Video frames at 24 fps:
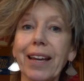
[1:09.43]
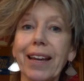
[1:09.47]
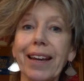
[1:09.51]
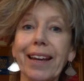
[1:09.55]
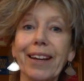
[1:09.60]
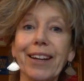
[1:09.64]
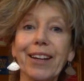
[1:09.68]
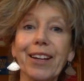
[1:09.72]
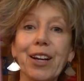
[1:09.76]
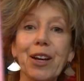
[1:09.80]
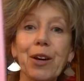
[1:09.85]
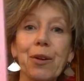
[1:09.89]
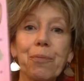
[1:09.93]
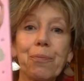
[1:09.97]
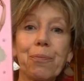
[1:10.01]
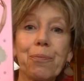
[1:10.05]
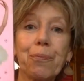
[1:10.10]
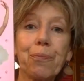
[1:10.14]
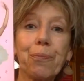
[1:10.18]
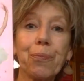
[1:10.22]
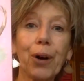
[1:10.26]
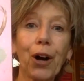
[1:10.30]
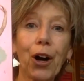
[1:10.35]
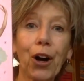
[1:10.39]
in
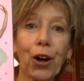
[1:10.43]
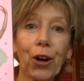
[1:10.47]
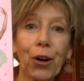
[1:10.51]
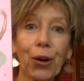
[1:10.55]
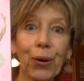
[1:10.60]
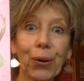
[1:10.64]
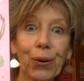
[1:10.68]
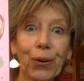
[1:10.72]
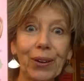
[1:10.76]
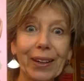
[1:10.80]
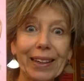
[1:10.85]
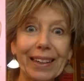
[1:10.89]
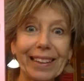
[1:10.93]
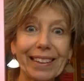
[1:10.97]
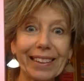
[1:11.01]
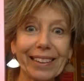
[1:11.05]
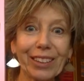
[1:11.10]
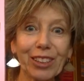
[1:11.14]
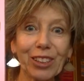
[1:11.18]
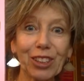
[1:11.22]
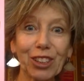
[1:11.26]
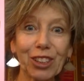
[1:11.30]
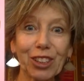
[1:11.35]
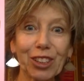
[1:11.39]

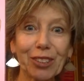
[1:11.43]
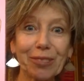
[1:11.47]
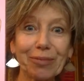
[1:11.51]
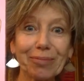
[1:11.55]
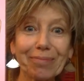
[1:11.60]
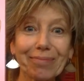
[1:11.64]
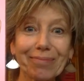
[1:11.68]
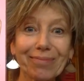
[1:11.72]
Polish.